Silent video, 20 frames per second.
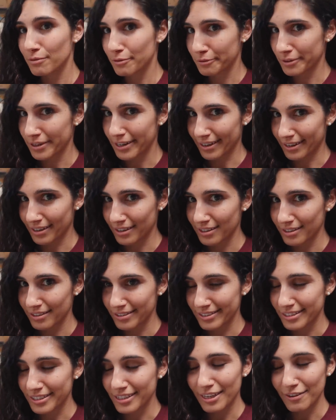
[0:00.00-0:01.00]
Rick
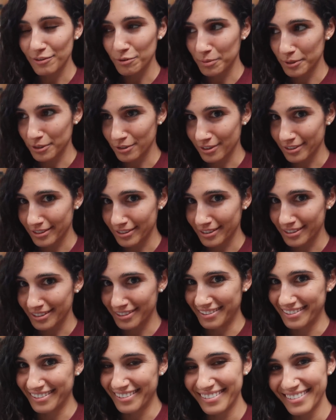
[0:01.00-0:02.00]
is to never be
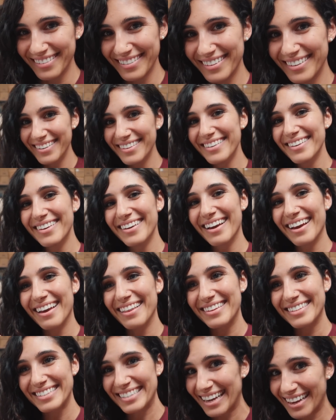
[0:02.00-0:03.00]
trusted.
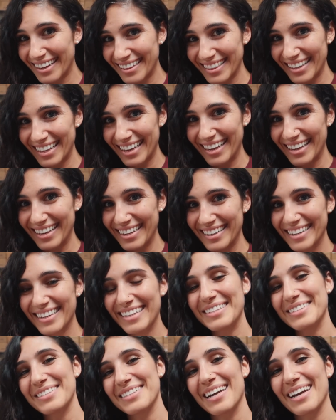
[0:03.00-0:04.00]
And the second thing
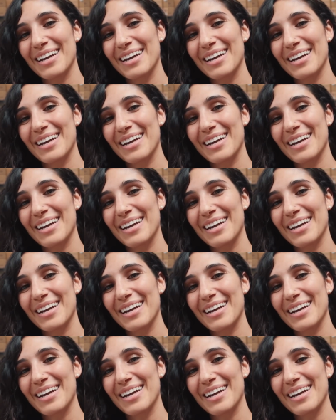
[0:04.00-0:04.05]
is